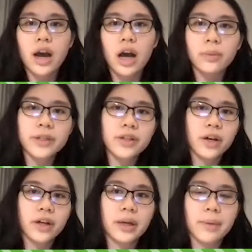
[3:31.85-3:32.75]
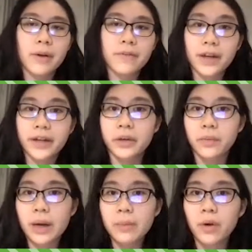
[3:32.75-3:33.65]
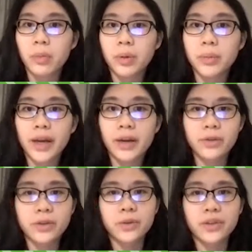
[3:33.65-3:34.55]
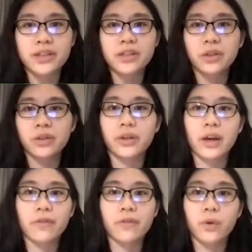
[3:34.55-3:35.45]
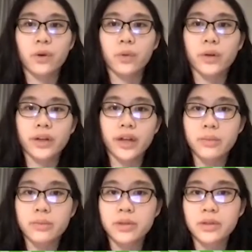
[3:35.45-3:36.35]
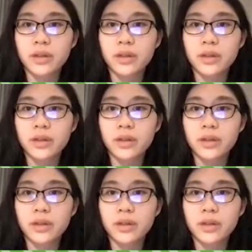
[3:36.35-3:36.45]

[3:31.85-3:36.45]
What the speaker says: I'll be talking about finding the right problem and also things to look out for when it comes